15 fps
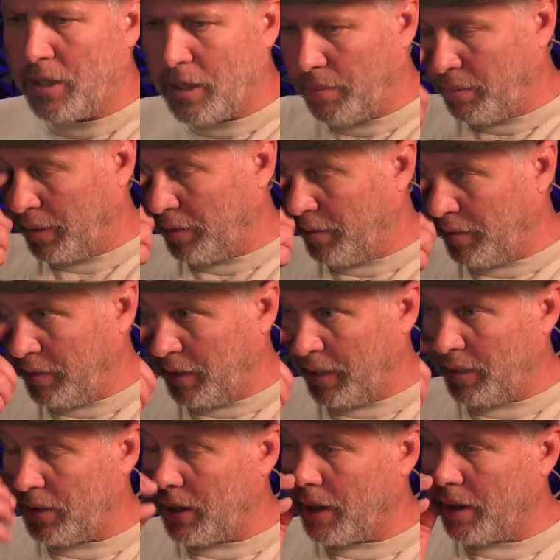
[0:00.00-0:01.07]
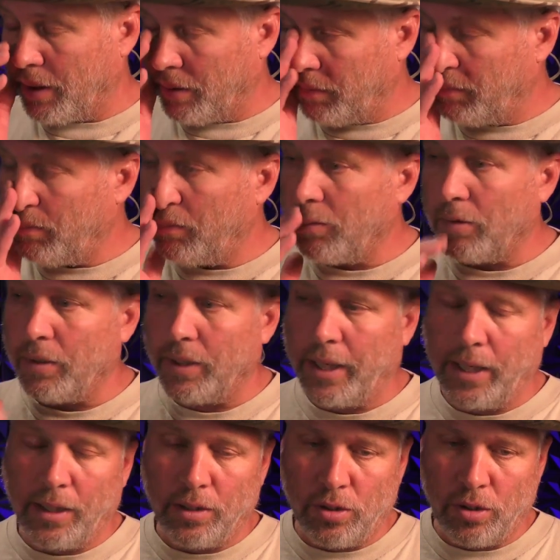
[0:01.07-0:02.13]
a couple other things that are
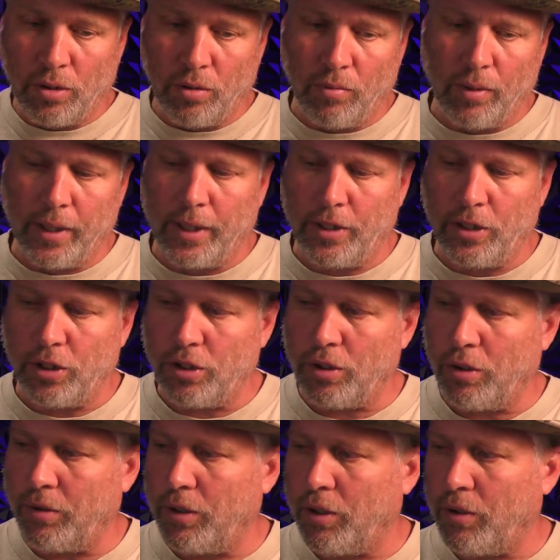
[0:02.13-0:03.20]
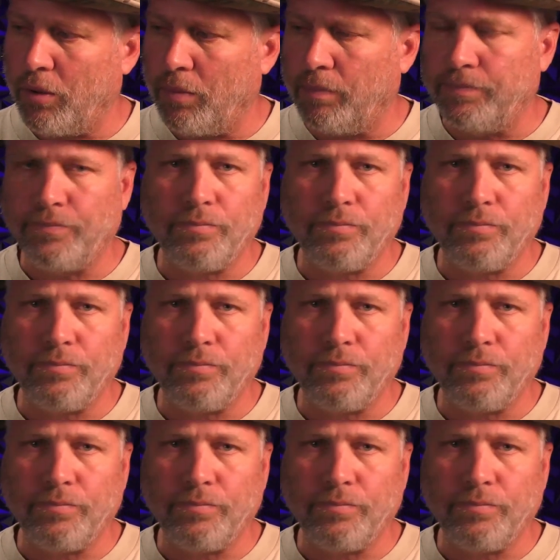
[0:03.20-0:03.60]
related to what I just showed you.